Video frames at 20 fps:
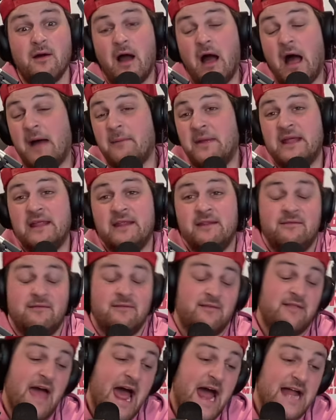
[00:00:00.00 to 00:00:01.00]
I mean,
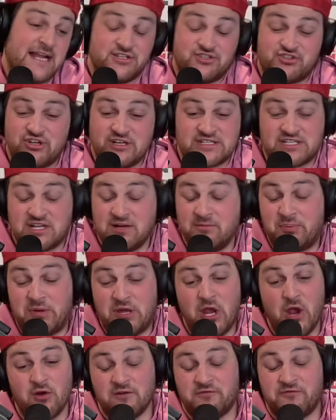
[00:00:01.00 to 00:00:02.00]
that is just a
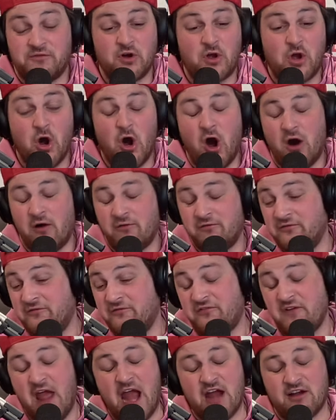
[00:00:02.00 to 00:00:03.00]
beautiful call.
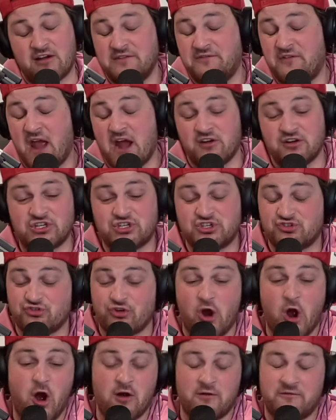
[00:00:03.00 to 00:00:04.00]
Very, very
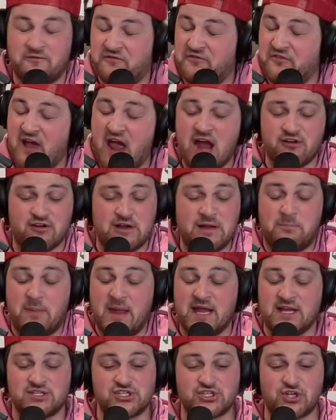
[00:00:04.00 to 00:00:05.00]
strong. Very
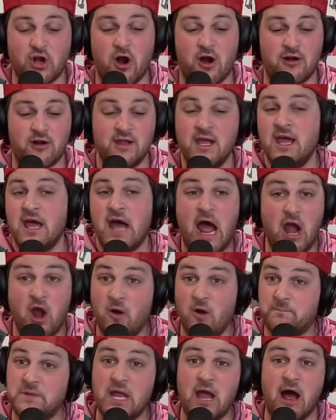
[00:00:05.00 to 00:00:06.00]
big start. I
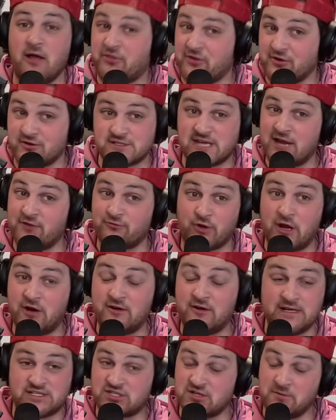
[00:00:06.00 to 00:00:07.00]
hope the others can
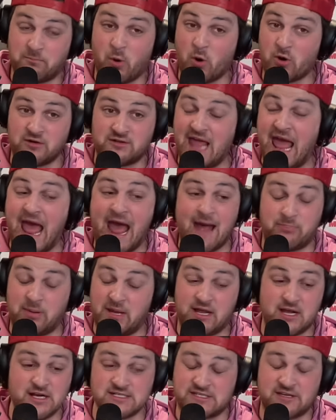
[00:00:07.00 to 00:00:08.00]
really support that,
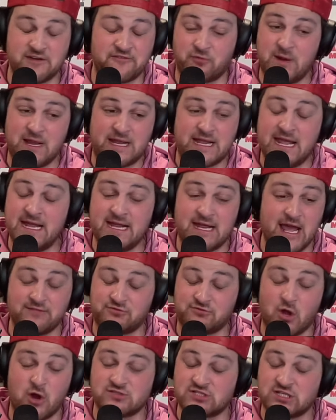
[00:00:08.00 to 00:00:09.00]
because if we can
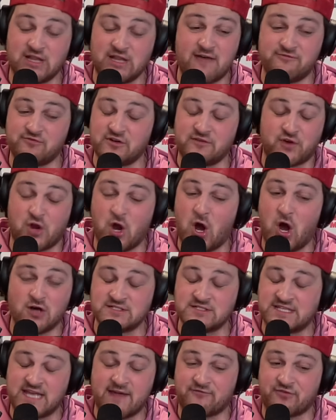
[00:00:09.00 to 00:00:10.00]
get those level of
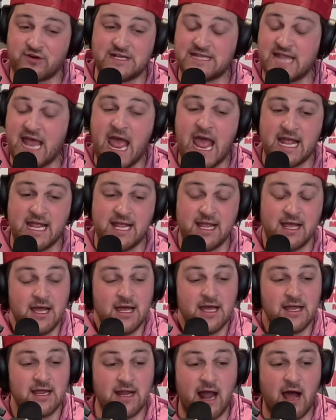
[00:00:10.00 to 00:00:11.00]
calls every day,
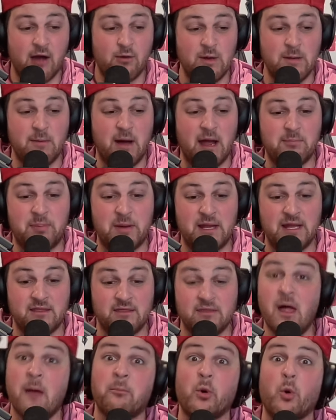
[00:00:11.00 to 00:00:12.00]
you know, we might be
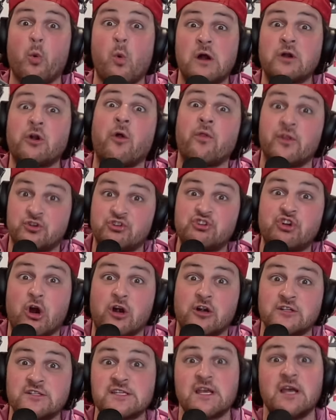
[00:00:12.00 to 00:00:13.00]
number one on the
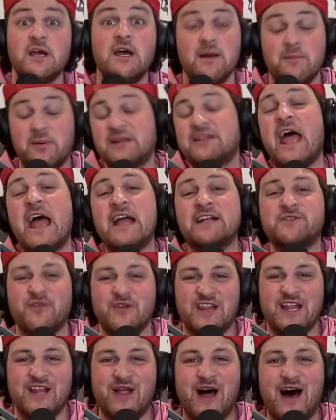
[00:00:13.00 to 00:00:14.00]
charts. But thanks
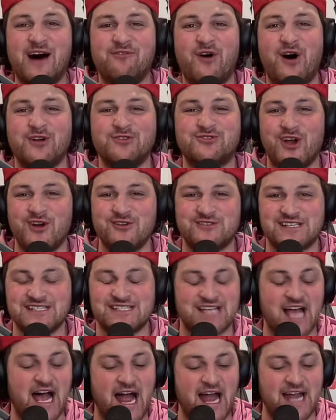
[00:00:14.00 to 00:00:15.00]
for the love, all jokes
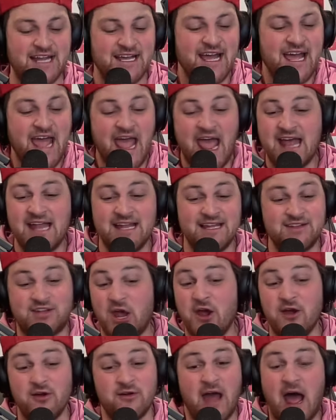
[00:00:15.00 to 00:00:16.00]
aside. And,
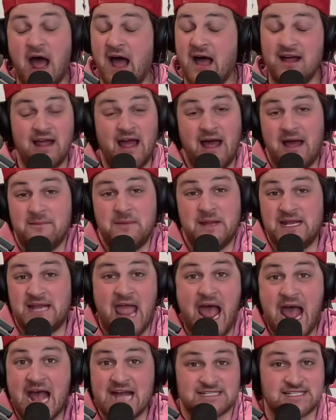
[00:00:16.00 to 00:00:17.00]
dude, I mean,
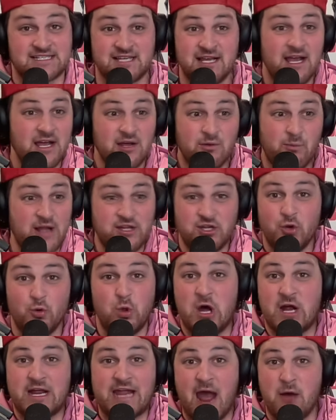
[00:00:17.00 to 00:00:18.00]
yes, when you
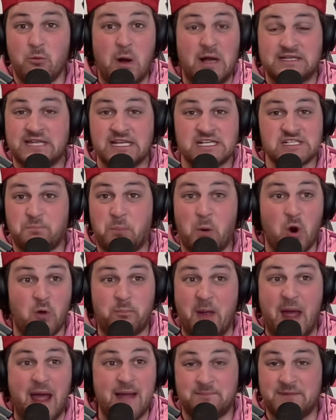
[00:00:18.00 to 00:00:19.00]
look at what this
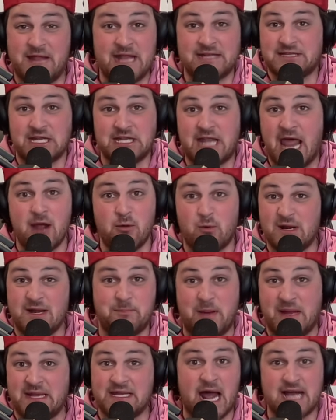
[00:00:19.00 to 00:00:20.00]
bullpen did today, would
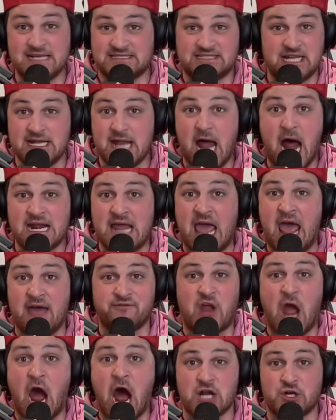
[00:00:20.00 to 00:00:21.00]
have been nice to not
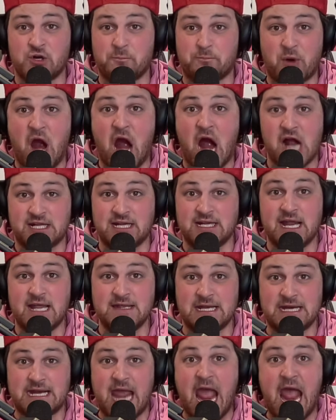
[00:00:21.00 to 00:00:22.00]
have Connor Brogdon
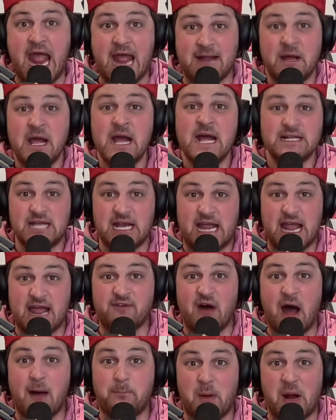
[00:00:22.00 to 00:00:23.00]
in the game to
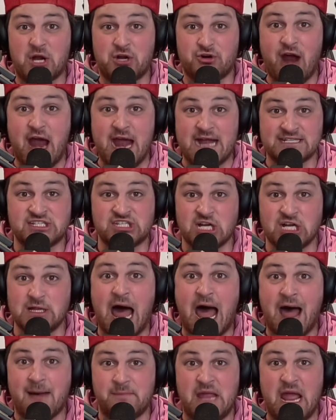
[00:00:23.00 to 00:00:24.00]
give up a grand
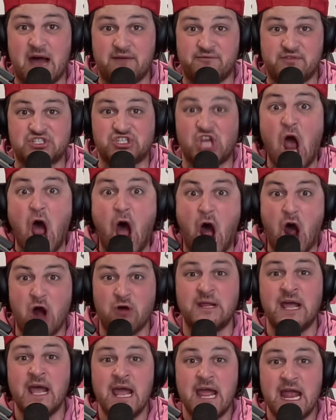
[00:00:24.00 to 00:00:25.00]
salami of his
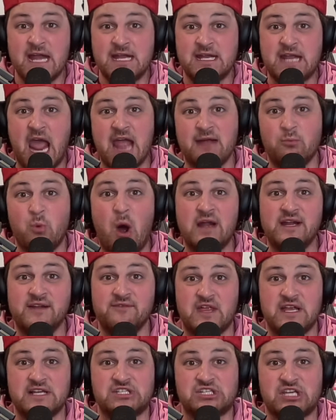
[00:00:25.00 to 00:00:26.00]
own in game one
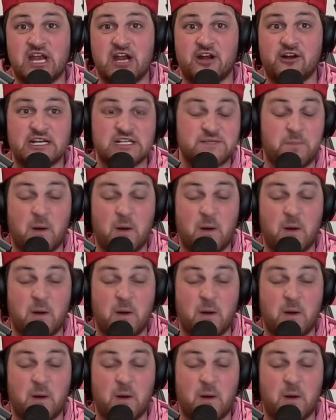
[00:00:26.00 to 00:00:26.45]
of this series.